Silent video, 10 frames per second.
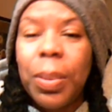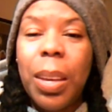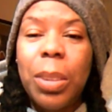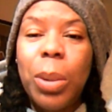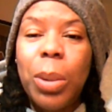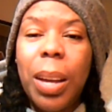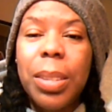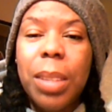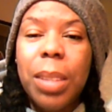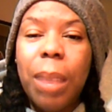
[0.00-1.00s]
and you
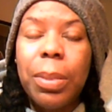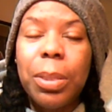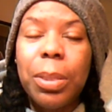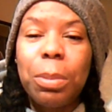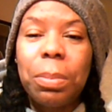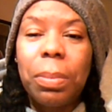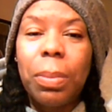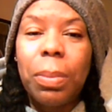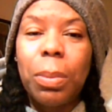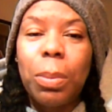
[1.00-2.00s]
guys have a
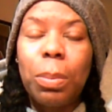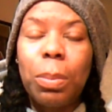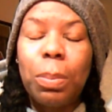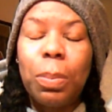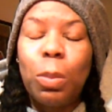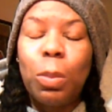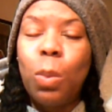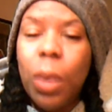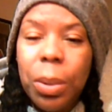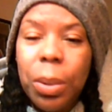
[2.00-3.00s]

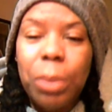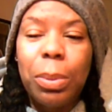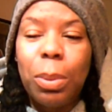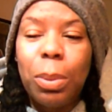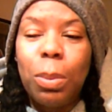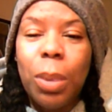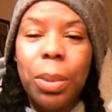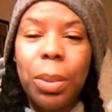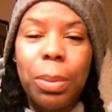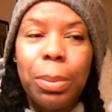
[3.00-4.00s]
wonderful,
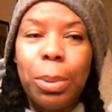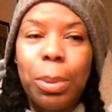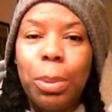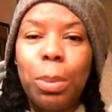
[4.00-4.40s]
wonderful